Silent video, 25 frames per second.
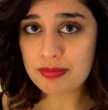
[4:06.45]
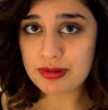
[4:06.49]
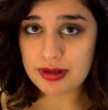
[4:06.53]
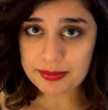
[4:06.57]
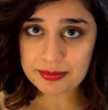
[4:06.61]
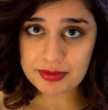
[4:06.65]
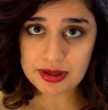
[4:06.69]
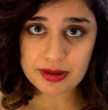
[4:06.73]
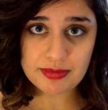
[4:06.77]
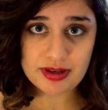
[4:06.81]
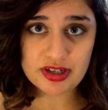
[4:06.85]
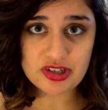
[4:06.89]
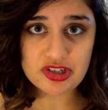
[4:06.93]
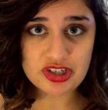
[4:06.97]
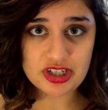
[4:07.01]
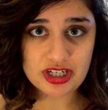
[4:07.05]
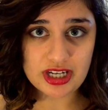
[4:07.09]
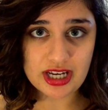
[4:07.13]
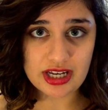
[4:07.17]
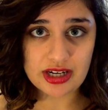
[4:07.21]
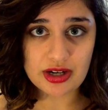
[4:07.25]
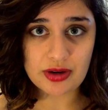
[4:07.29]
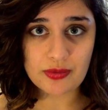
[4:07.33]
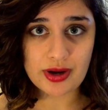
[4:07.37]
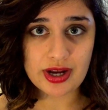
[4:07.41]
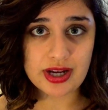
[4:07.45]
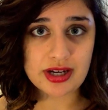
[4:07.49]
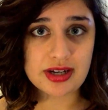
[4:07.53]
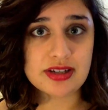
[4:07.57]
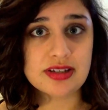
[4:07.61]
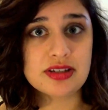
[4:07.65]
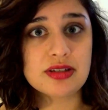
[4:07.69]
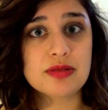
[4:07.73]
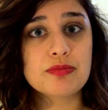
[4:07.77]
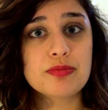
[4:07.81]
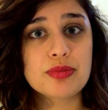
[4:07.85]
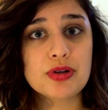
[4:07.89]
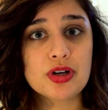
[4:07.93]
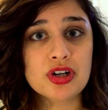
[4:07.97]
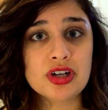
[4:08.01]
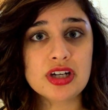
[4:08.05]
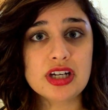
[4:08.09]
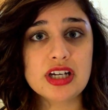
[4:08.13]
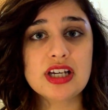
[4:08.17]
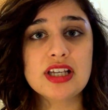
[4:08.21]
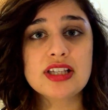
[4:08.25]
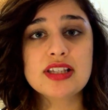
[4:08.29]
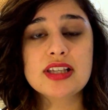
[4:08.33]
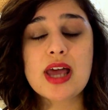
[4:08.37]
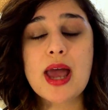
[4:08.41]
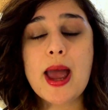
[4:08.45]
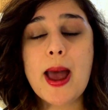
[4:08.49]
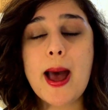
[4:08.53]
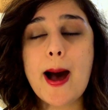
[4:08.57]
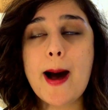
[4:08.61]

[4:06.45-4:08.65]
but I'm going to mention it anyway because the book is